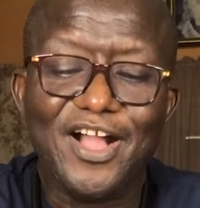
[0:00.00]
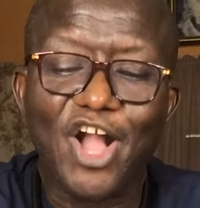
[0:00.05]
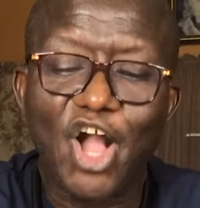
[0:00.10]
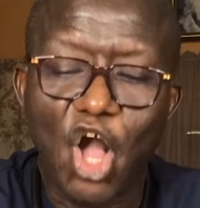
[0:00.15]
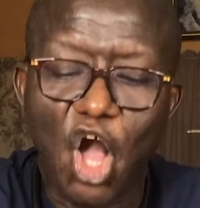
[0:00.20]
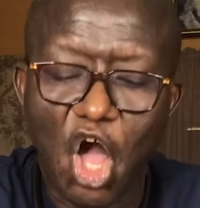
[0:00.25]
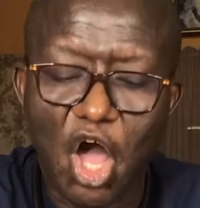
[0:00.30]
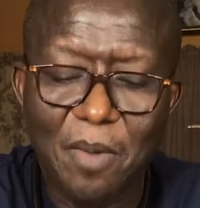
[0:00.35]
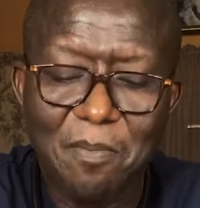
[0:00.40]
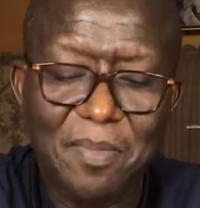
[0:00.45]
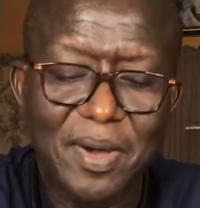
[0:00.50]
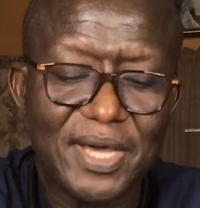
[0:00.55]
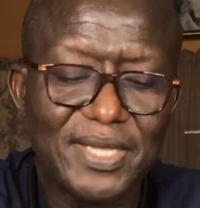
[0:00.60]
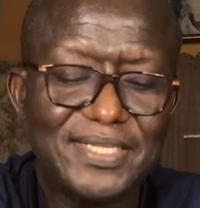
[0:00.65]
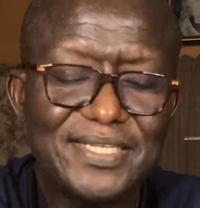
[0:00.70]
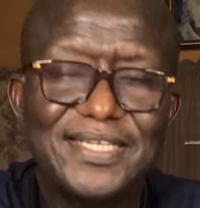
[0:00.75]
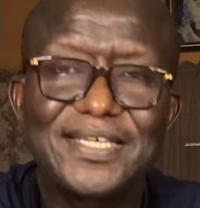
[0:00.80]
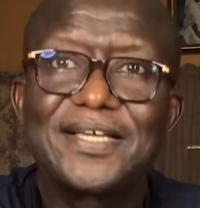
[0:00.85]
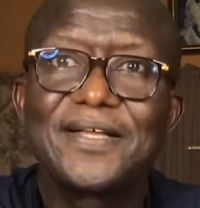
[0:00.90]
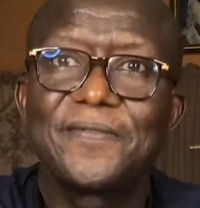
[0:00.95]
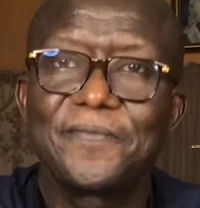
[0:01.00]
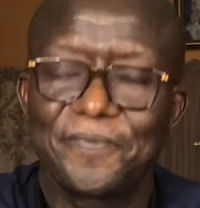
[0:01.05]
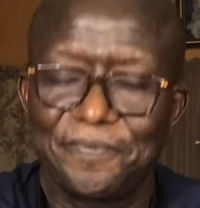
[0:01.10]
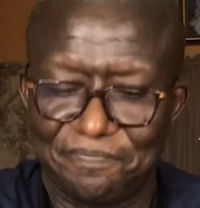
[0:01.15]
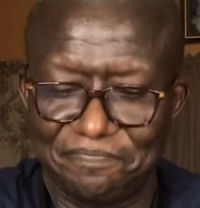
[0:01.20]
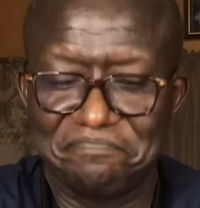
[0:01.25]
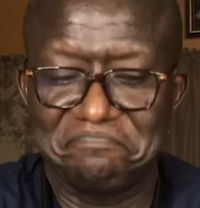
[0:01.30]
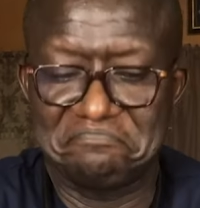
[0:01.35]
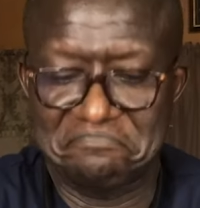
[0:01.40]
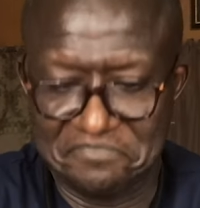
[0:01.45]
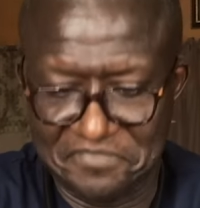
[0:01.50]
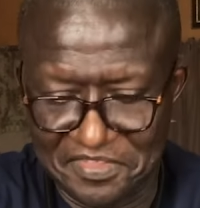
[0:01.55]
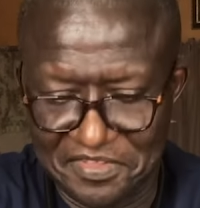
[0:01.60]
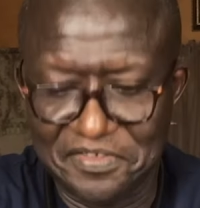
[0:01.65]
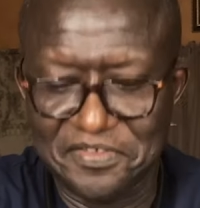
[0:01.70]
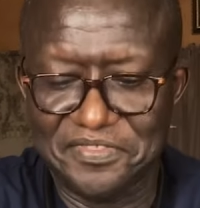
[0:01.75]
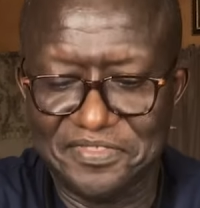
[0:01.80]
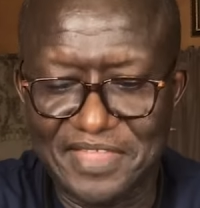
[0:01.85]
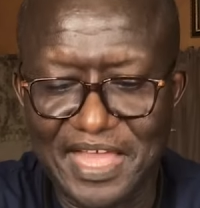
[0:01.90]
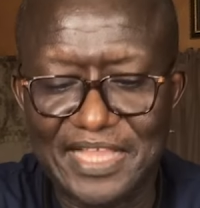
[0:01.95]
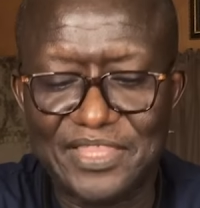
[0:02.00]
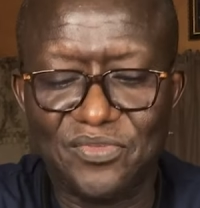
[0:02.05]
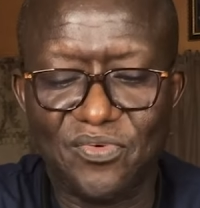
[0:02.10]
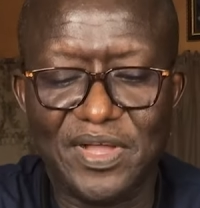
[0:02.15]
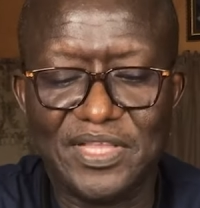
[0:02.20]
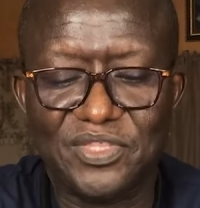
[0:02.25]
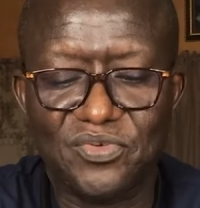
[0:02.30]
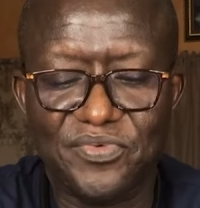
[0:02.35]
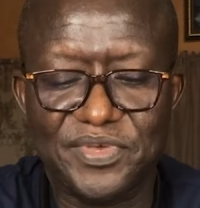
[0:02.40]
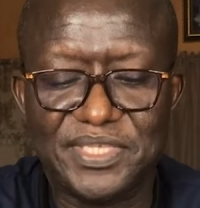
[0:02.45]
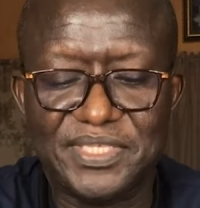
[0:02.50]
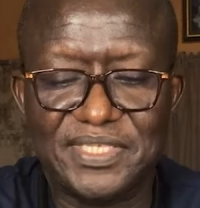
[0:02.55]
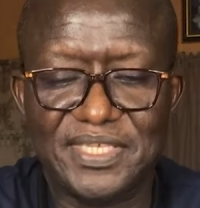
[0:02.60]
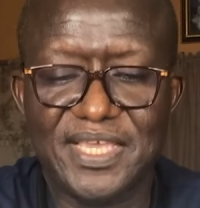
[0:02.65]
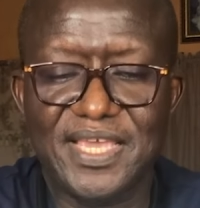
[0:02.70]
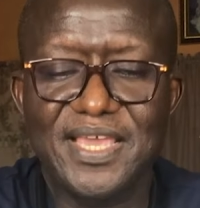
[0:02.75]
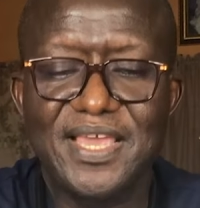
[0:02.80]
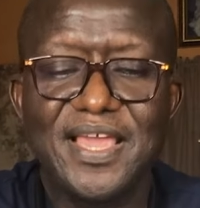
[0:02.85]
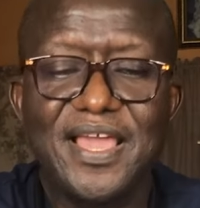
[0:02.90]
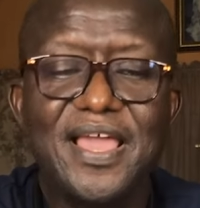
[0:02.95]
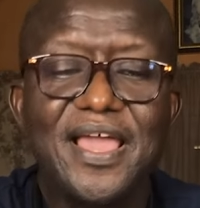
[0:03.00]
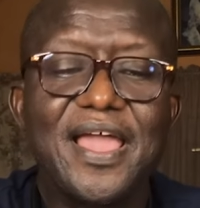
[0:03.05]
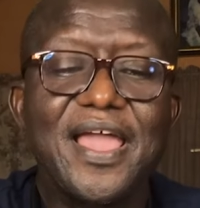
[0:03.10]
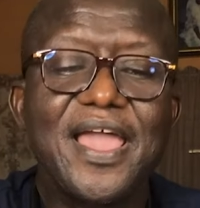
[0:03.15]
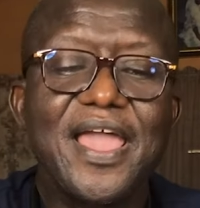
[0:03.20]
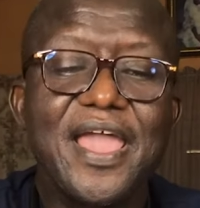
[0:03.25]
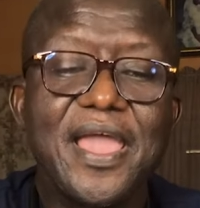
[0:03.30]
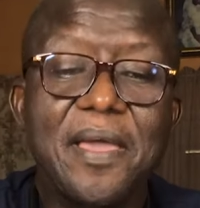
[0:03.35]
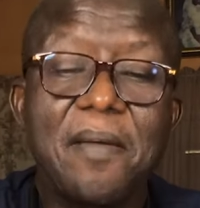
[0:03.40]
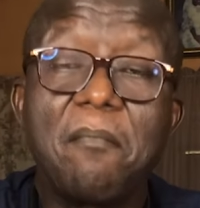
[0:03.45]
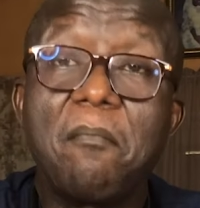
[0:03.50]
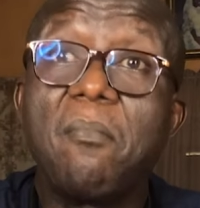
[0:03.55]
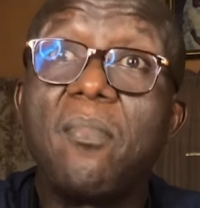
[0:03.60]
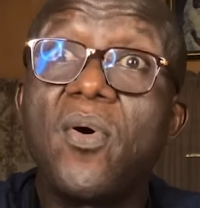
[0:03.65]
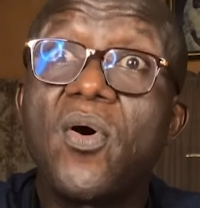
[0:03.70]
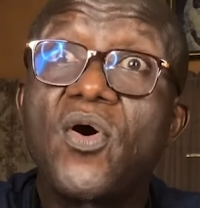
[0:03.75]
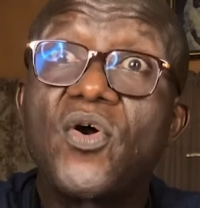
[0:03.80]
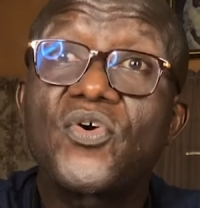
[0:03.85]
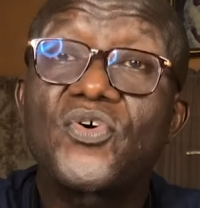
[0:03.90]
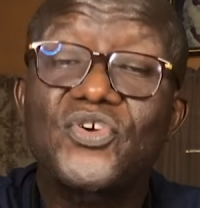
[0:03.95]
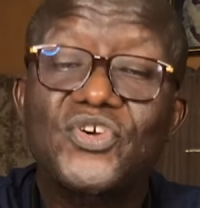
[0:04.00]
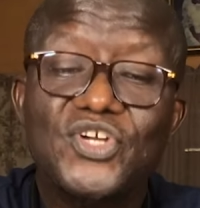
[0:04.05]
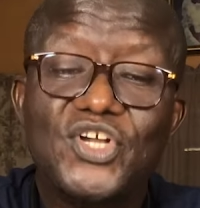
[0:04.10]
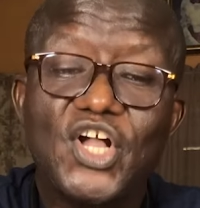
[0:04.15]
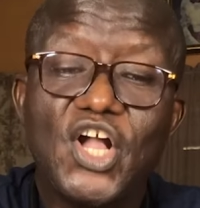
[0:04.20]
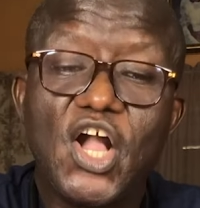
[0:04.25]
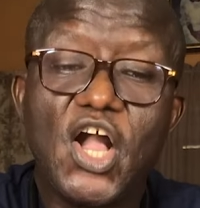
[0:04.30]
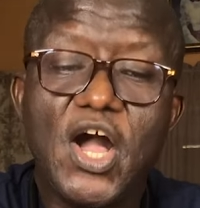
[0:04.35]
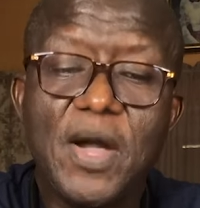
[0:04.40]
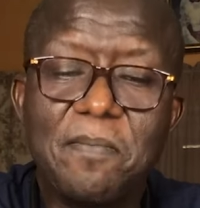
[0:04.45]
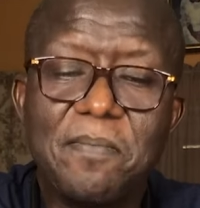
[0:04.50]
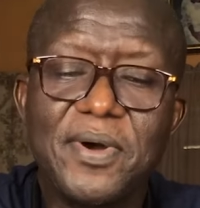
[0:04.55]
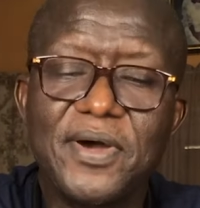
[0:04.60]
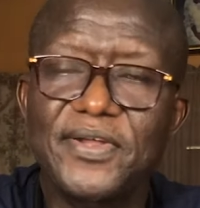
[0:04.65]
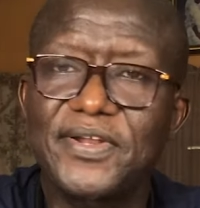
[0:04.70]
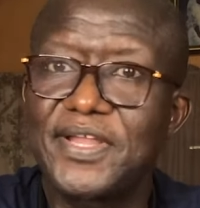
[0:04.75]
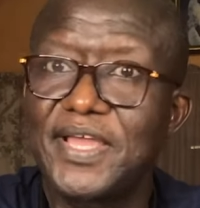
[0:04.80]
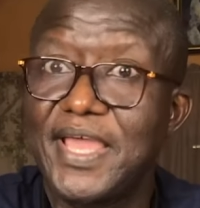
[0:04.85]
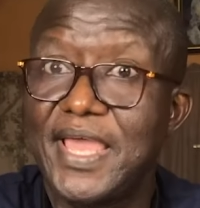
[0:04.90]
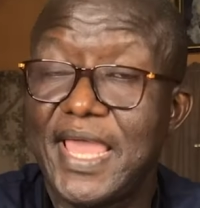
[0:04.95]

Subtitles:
Common, that's what we see, and more common.